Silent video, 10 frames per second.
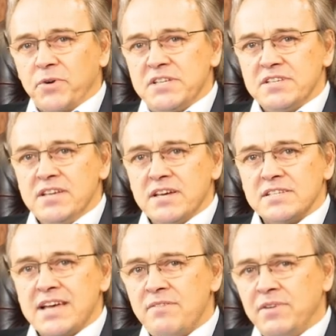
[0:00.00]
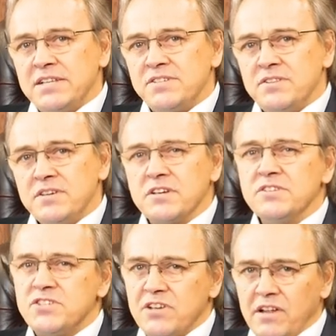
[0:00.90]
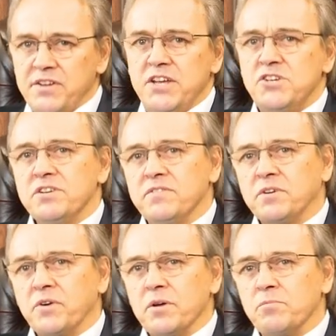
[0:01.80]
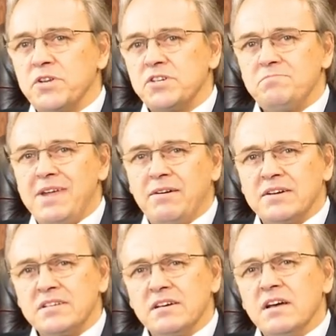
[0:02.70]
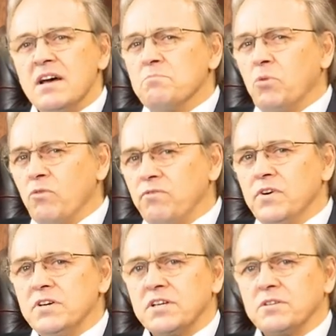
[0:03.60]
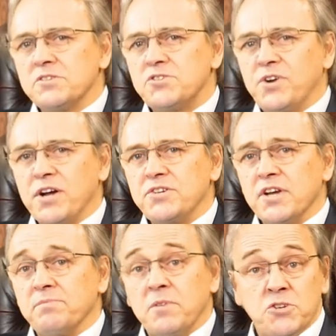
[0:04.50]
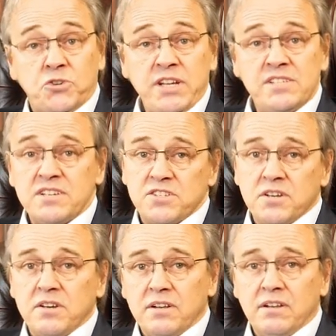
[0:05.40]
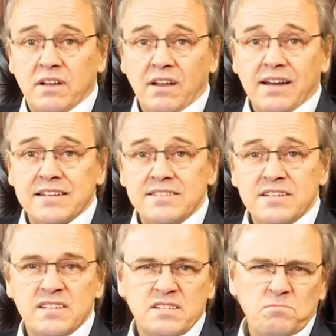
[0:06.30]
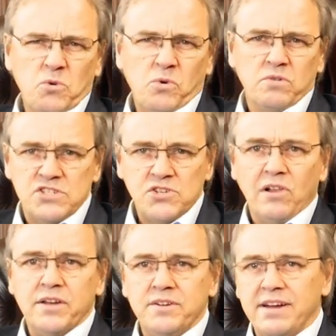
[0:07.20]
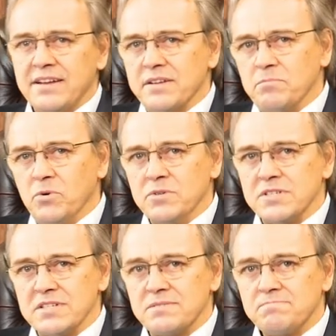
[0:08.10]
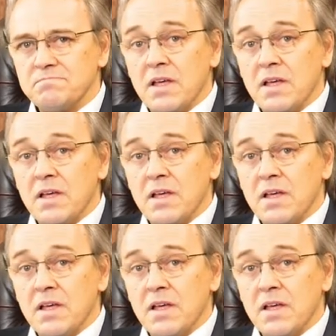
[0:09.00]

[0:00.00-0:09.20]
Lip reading: of recent years have led to the consolidation of the group, which now has a more vertical structure and treats internal alliances as more solid and important.